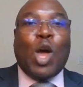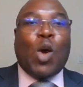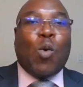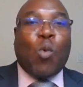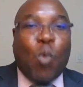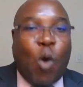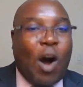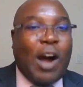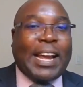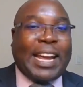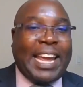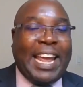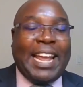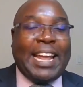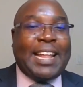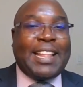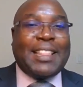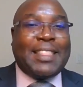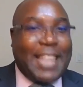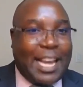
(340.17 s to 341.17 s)

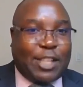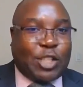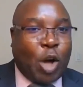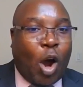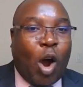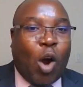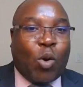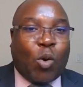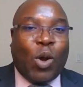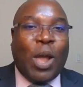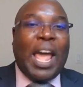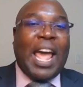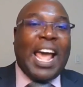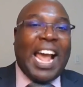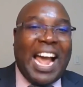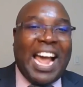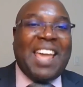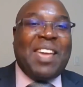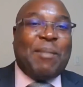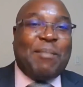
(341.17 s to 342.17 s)
Walking the Talk.
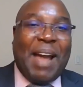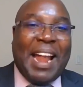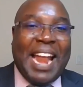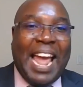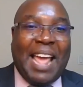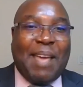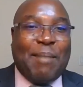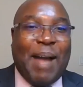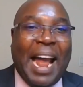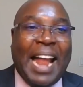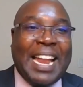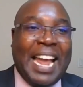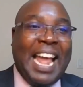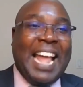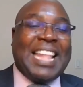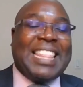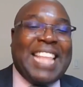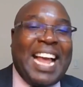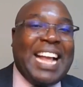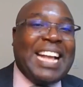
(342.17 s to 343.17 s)
Amen, amen.
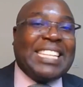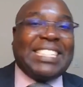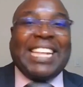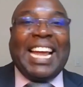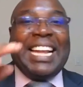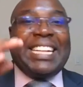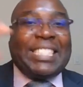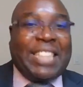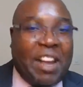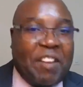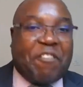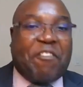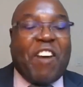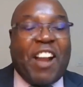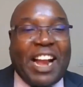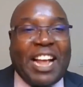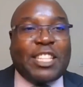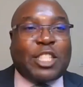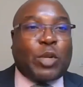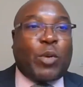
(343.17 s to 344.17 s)
There is a
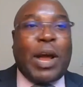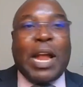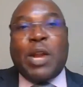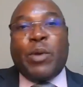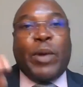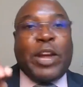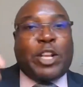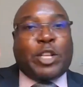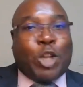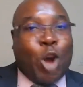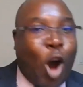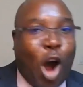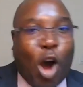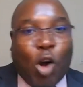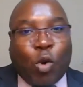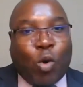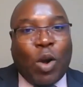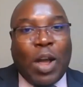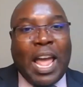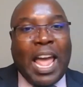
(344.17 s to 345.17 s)
difference when we talk
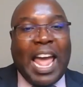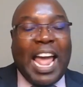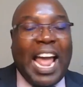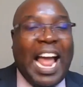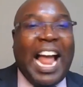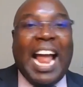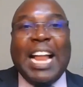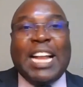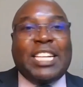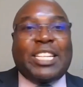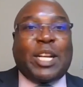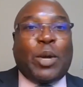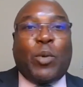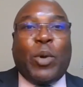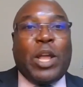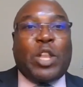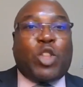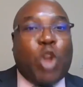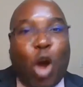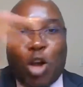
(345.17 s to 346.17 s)
and
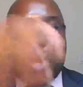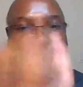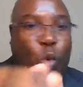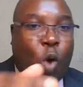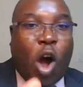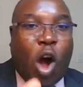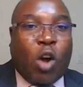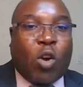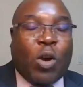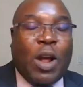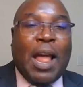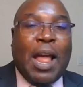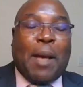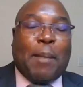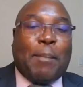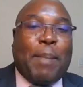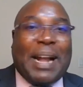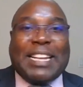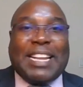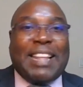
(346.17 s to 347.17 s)
we don't walk.
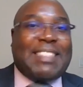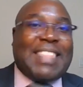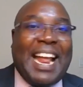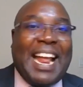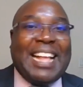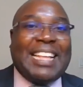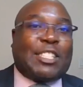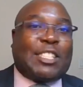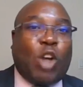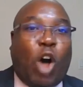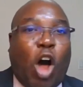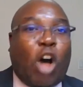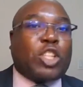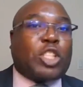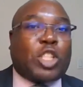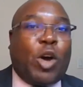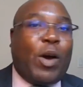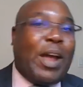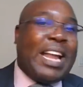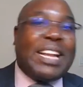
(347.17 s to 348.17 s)
But there is
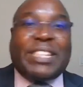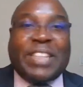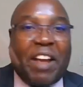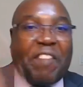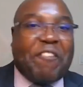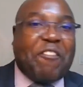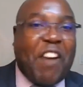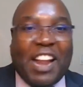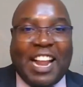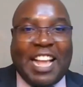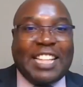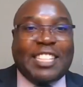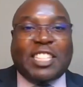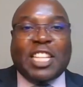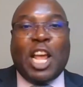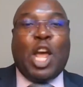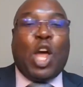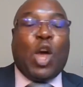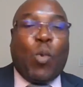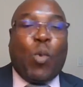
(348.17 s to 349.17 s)
also a difference
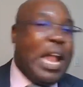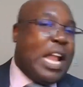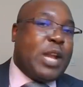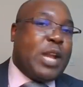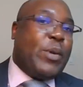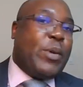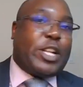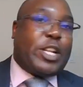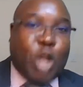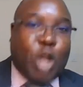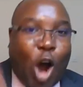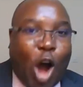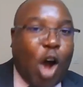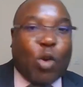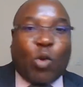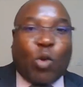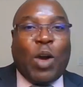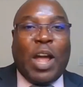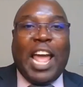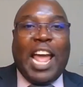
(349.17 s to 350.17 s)
when we
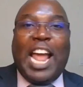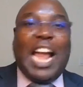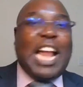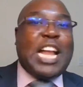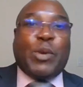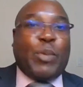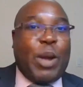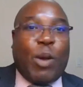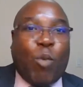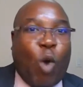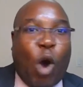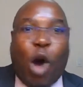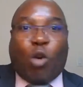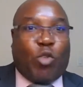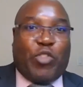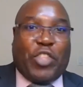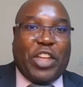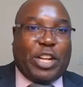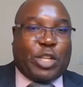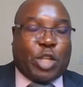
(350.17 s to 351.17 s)
talk and we walk
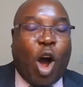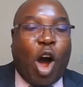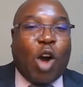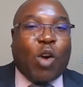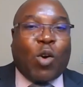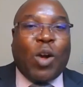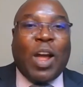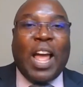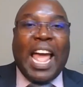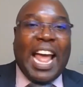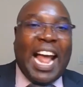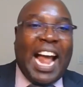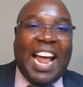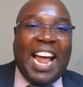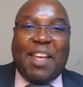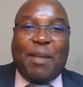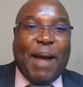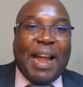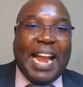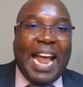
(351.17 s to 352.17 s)
the talk.
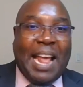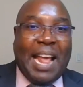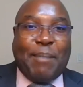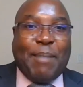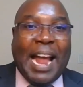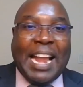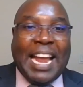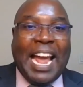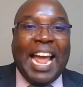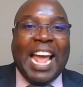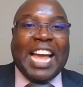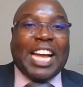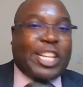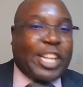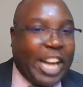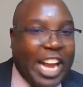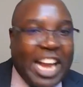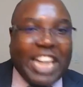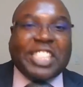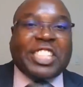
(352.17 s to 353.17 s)
Amen. Amen.
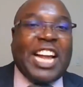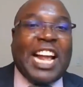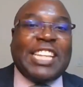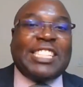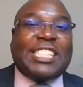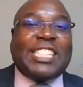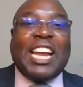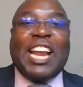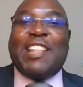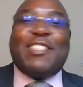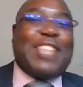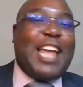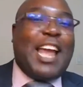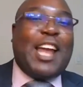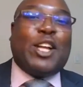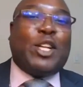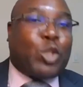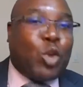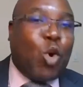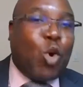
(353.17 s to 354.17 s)
Christians,
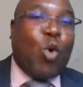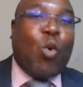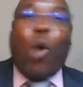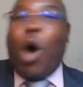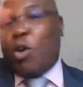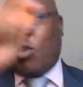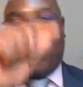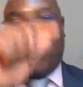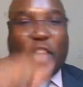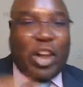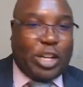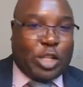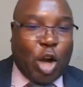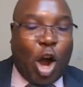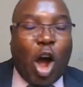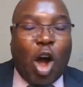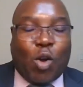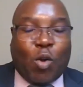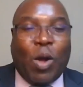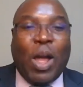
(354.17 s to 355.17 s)
they do walk the
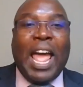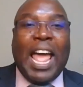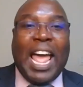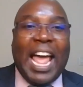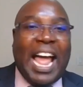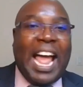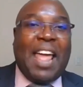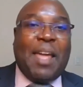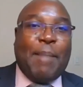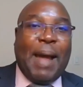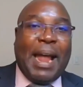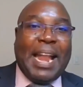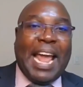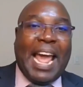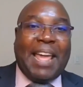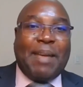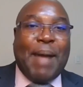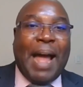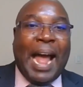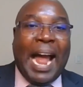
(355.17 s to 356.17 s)
talk. Amen.
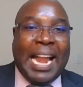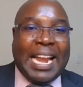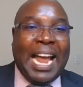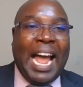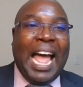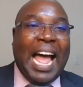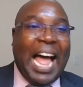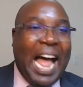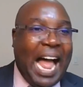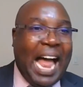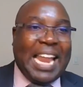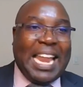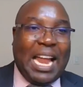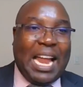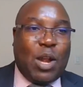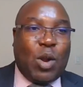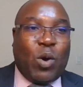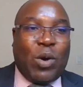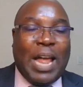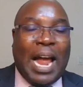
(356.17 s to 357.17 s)
Amen.
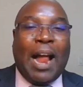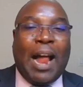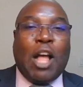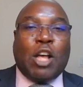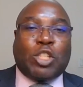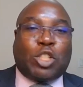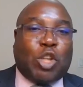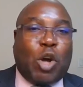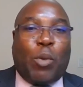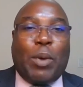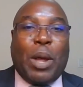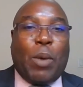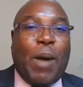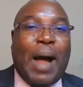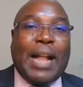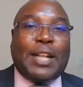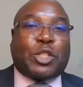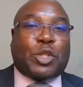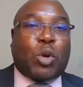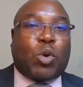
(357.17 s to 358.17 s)
Hallelujah. So we
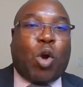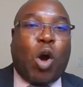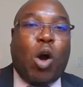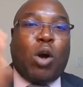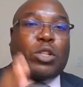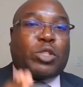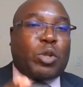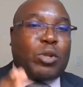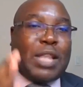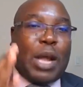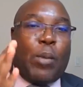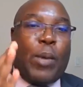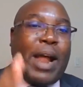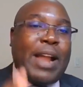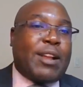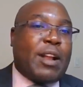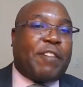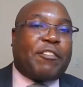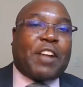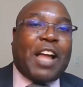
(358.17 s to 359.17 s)
want to go to the
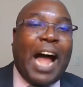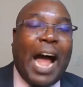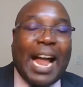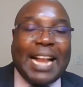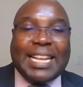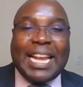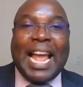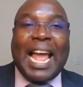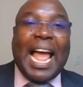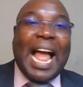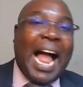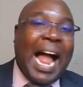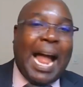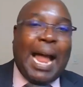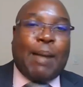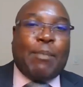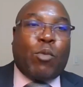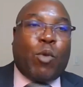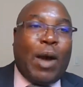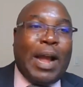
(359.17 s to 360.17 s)
word of God.
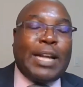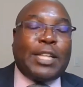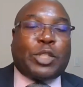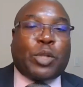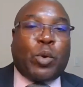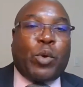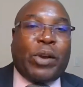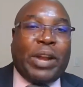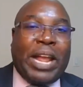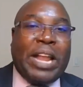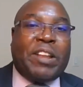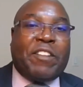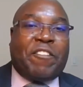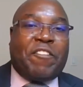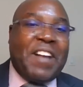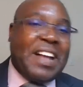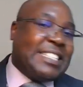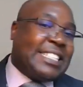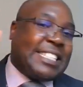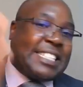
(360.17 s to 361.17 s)
I am going to read
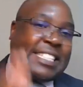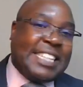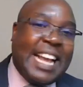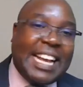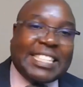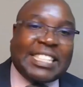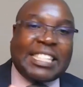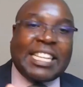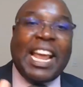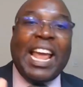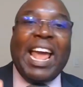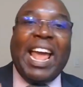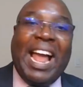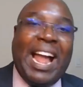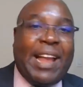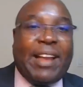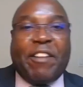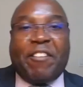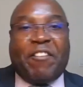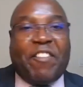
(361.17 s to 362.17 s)
verse 6
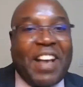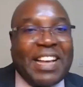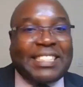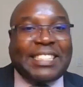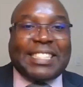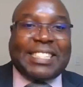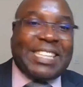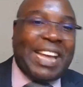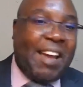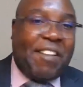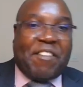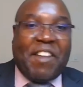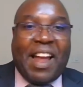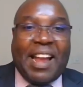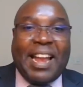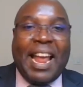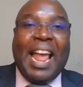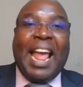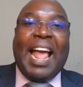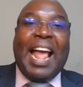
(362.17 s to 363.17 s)
and verse
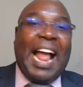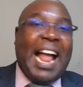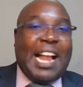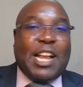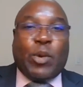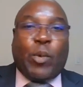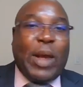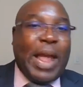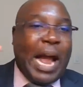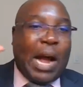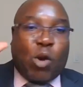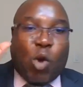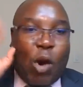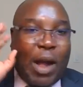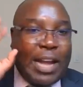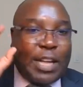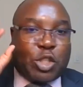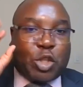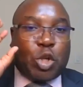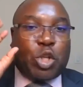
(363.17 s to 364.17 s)
7, and we are
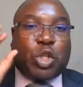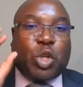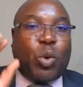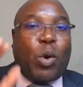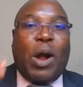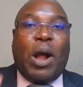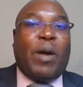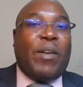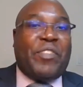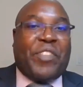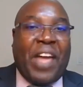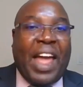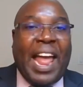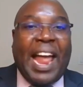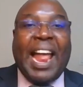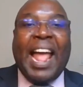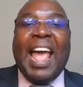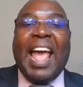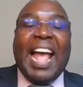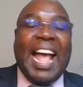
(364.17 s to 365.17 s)
going to dwell
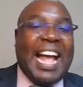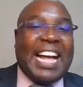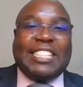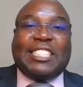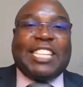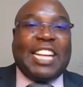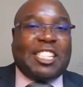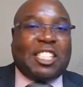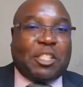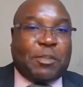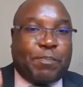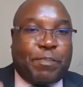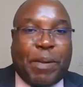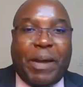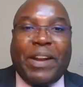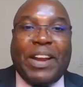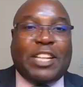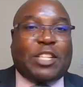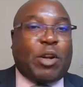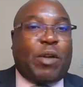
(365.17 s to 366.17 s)
there as the
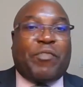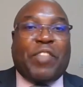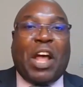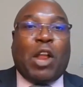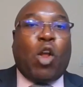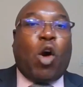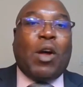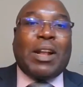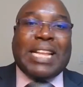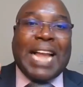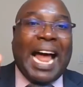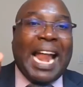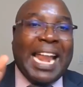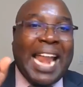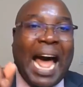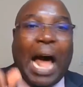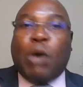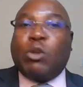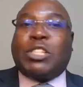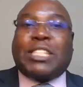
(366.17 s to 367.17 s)
Spirit of the Lord
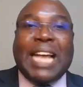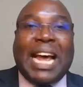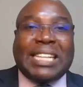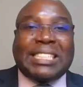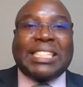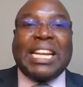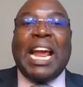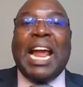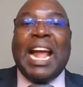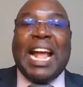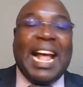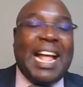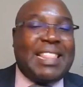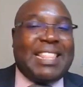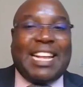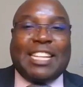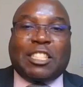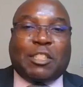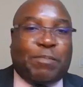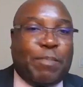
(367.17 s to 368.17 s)
allows us, as
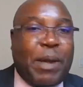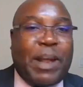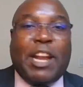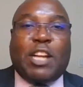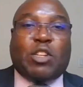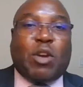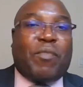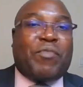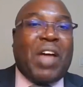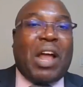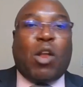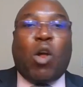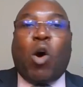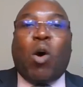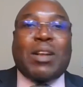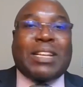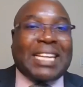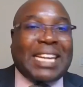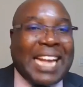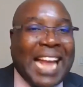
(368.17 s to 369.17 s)
the Spirit of the
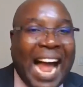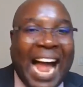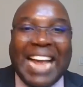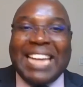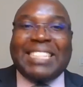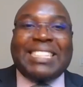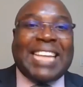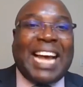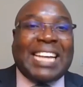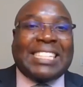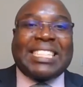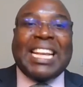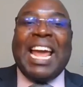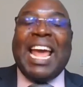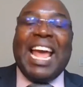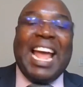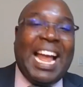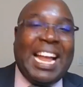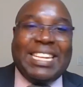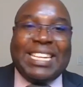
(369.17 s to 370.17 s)
Lord guides us,
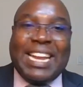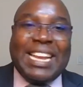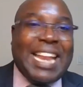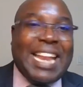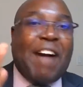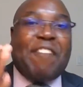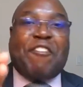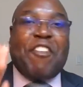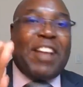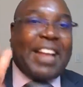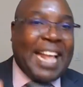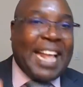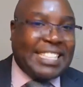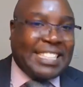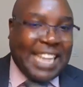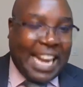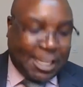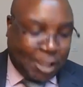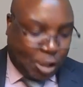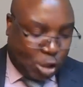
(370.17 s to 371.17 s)
and He
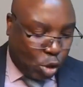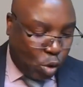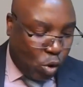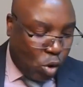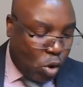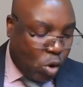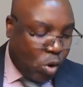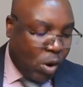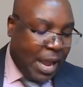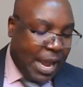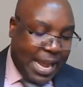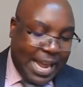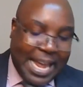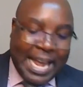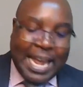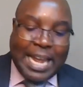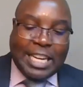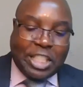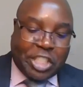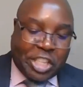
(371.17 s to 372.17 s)
navigates us through
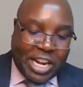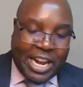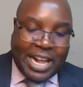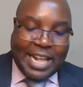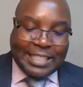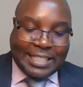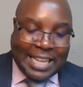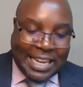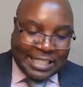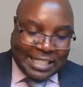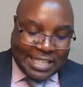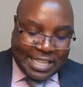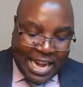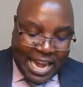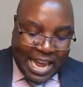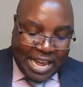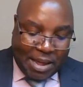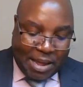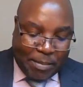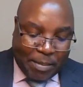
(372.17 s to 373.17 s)
in Jesus'
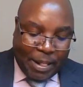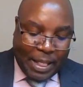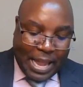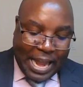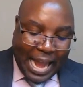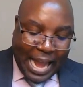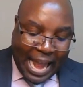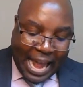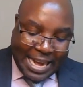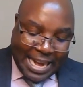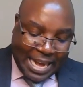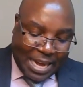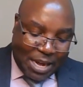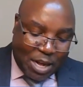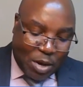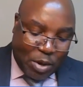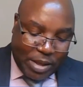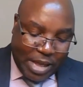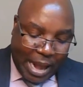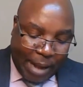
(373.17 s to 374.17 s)
name.
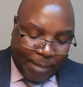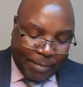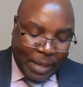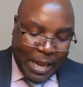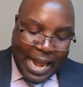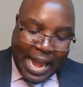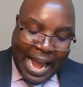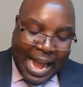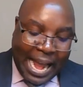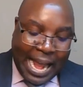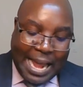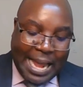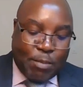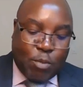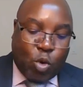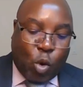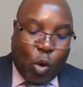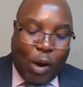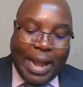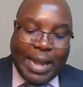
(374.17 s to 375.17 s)
Hallelujah. I
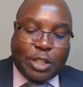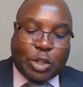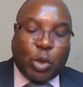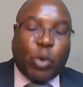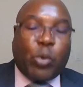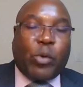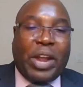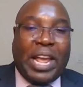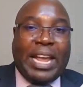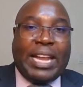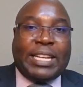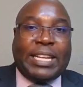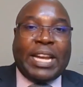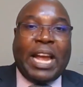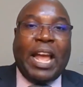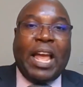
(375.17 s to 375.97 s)
am going to read